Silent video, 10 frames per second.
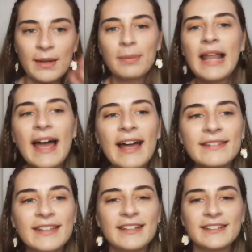
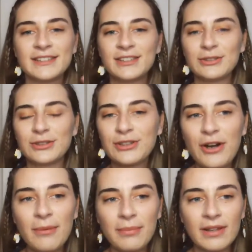plant, easier to
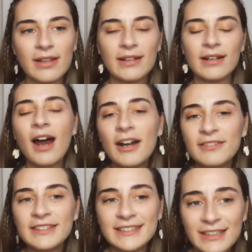crop,
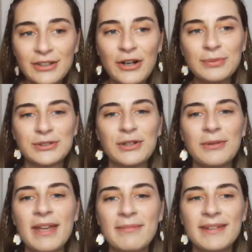harvest the crops. So
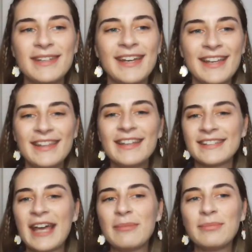maybe this
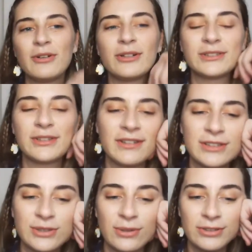can be also the
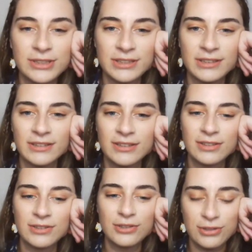solution
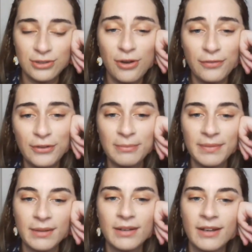to go from
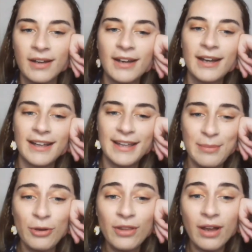the
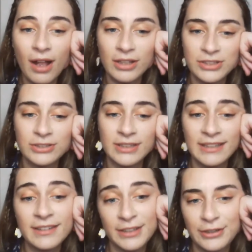monoculture to
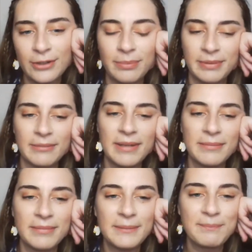intercropping
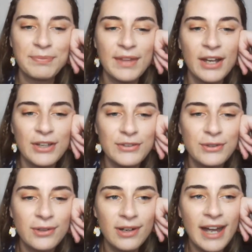maybe.
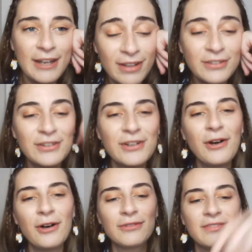So I want to go
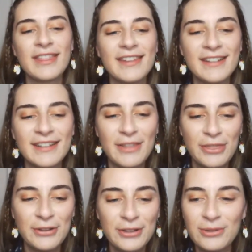on with the
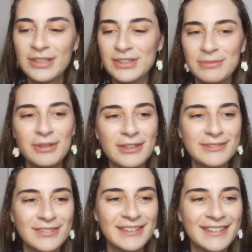third question because
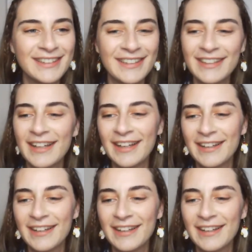we're really